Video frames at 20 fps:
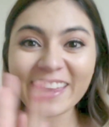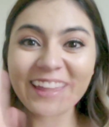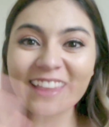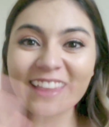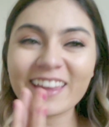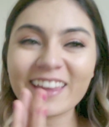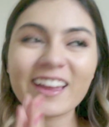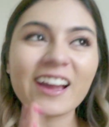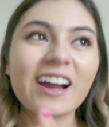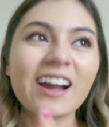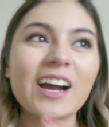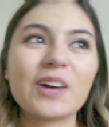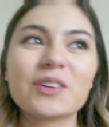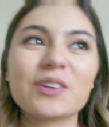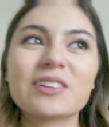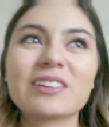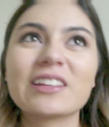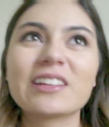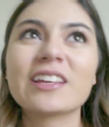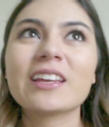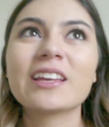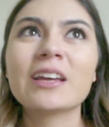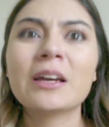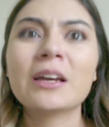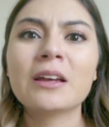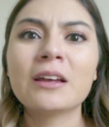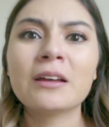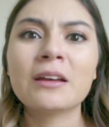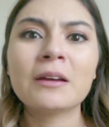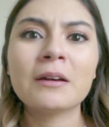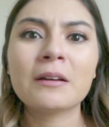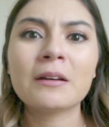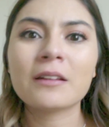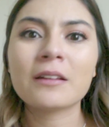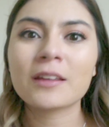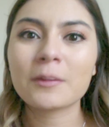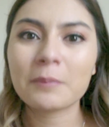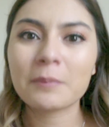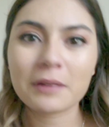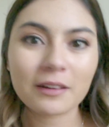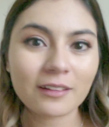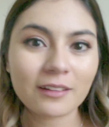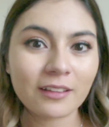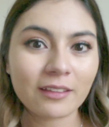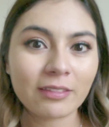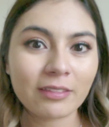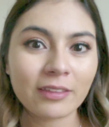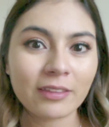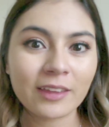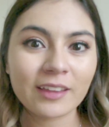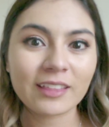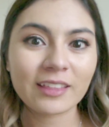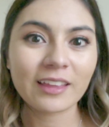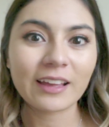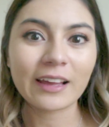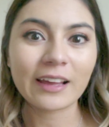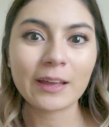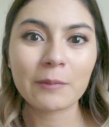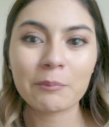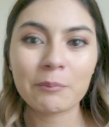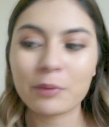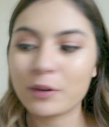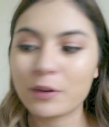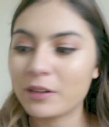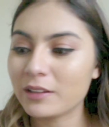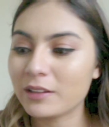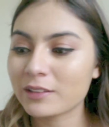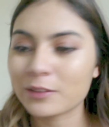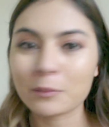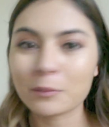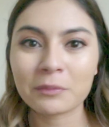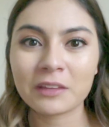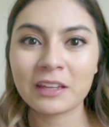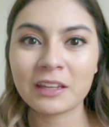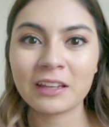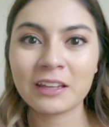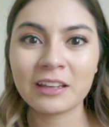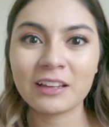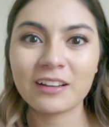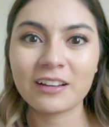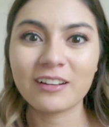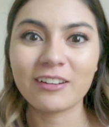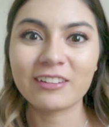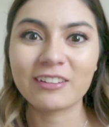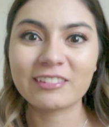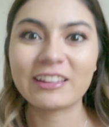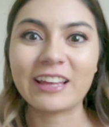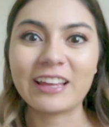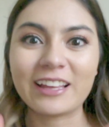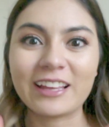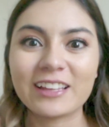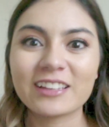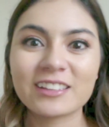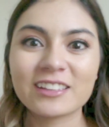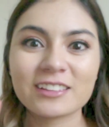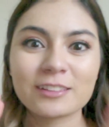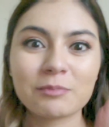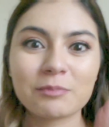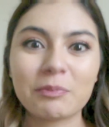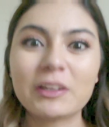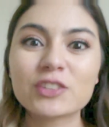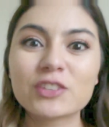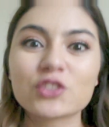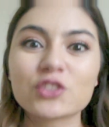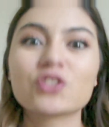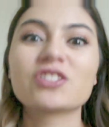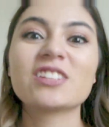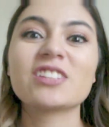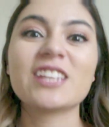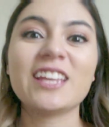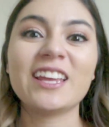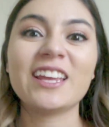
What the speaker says: I was like, he better not think that I put something on that special seat